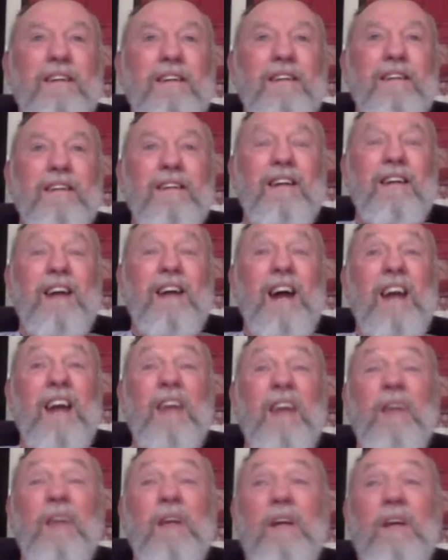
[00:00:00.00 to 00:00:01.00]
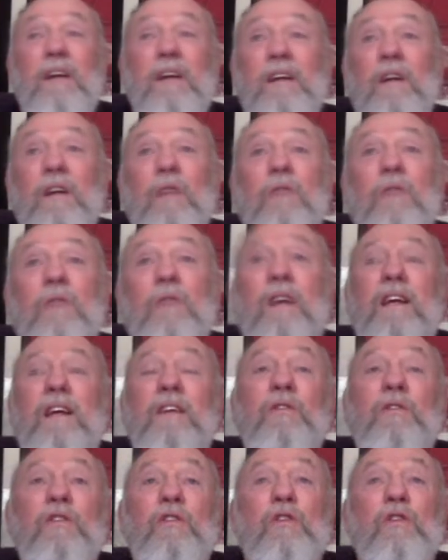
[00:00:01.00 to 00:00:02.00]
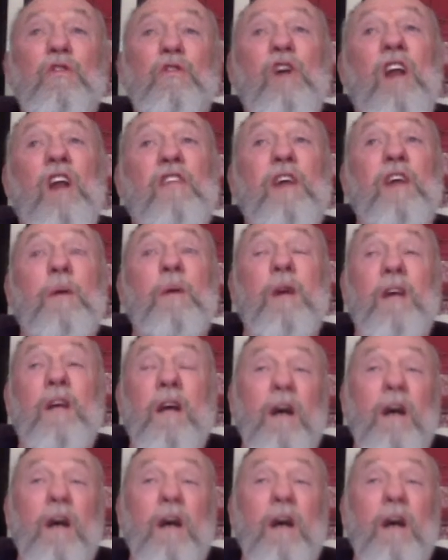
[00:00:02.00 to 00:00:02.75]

No, I think you've got to think